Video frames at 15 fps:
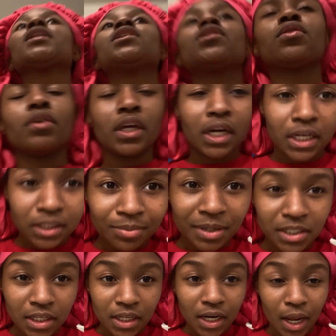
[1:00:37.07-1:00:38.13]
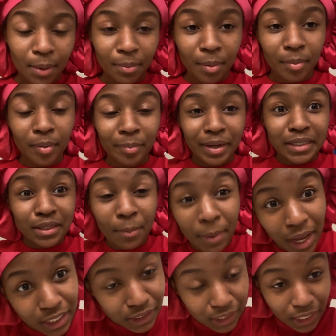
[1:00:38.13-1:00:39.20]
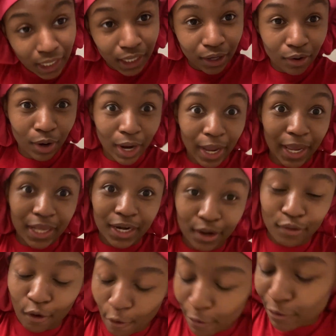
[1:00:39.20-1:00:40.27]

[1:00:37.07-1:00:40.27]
So yeah, that's basically that. Mama made some pasta, and girl, I ate it.